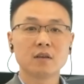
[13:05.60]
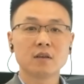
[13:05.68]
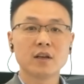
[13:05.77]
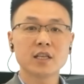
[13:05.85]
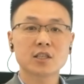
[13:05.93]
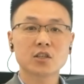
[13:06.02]

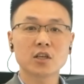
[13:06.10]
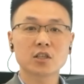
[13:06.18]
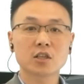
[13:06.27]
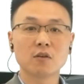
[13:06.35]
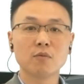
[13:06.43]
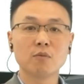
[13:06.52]
This
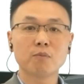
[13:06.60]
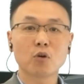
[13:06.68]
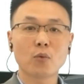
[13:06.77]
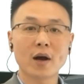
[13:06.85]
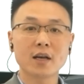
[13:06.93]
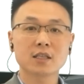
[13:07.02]
system
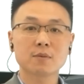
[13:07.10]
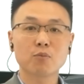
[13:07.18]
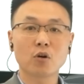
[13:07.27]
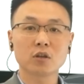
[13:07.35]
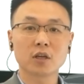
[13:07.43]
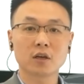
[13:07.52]
provides
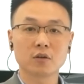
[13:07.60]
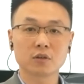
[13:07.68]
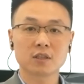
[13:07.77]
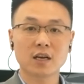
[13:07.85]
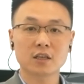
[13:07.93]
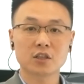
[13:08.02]

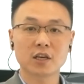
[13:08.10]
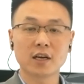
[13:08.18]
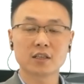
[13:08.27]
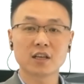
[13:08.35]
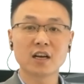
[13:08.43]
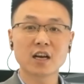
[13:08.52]
protocols such
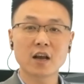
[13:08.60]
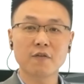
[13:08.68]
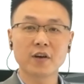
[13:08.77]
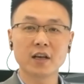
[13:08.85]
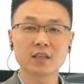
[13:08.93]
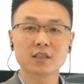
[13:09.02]
as
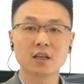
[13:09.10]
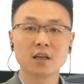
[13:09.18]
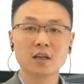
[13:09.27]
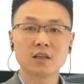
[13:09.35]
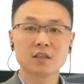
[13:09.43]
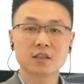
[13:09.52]
NFS,
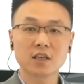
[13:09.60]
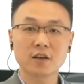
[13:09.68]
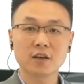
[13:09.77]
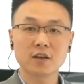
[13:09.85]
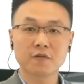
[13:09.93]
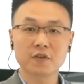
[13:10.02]

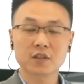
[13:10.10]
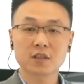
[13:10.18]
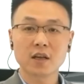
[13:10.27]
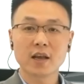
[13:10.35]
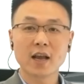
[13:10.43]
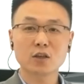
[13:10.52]
CIFS,
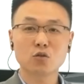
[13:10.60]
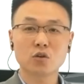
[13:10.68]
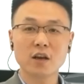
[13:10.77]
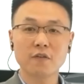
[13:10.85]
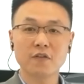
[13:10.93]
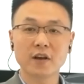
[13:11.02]

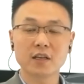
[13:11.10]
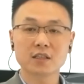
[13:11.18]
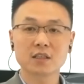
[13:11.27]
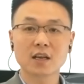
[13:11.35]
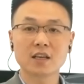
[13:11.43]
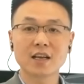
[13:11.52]
HDFS,
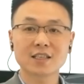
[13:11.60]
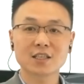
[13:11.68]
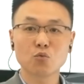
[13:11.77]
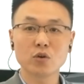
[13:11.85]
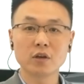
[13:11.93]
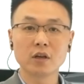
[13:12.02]
and
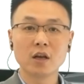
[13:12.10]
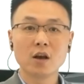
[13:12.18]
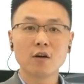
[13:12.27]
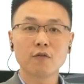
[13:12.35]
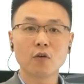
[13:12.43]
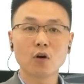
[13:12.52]
S3
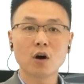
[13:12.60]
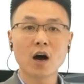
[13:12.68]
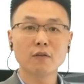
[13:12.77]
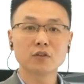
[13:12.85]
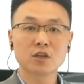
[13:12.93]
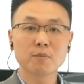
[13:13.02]
for
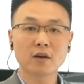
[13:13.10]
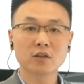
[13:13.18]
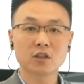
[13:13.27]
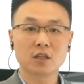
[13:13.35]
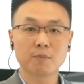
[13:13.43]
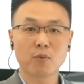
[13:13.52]

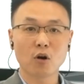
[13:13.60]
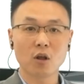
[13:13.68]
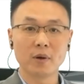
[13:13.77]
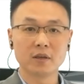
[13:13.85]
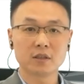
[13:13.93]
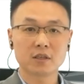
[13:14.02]
on-demand deployment.